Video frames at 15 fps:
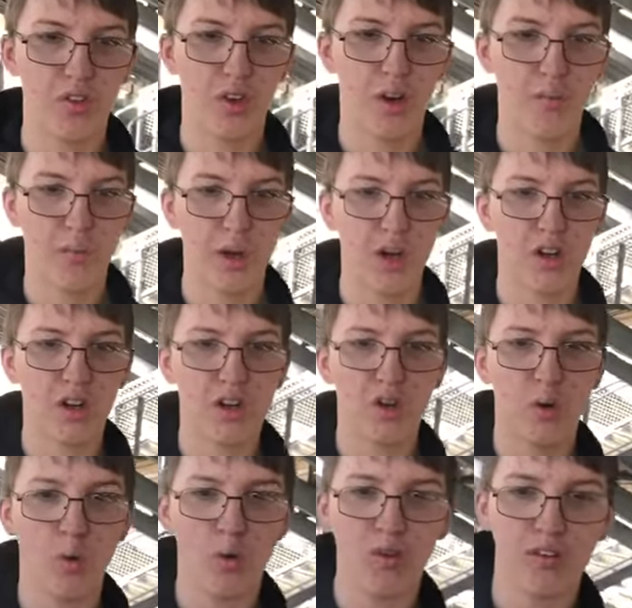American
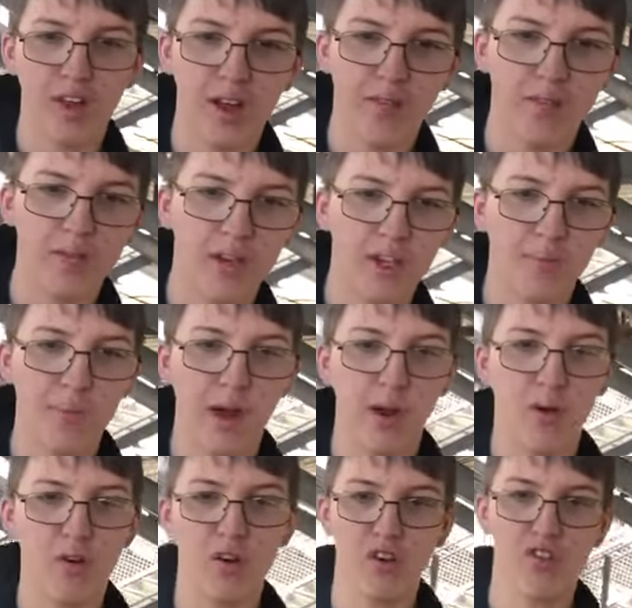courts have the
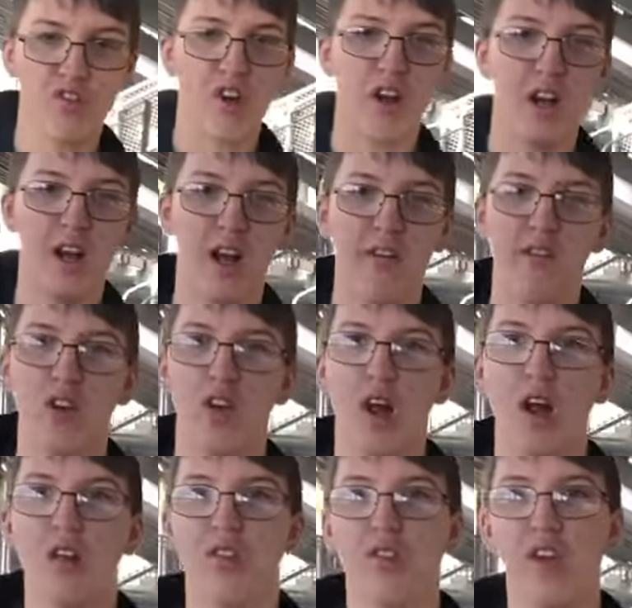power to strike down the
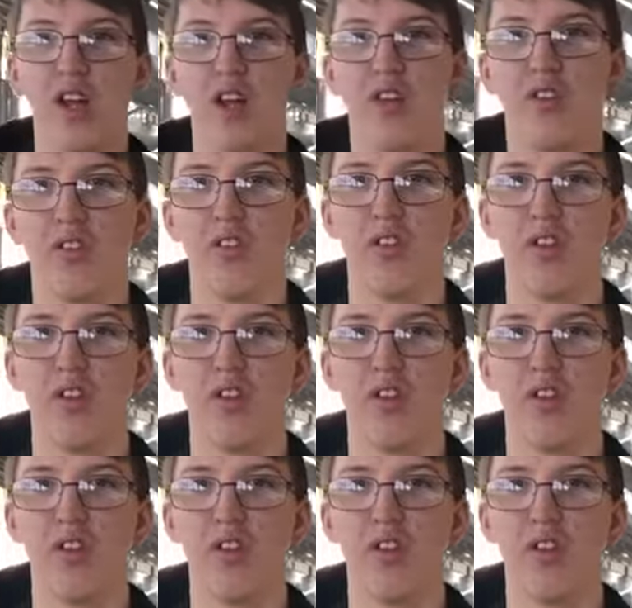United States.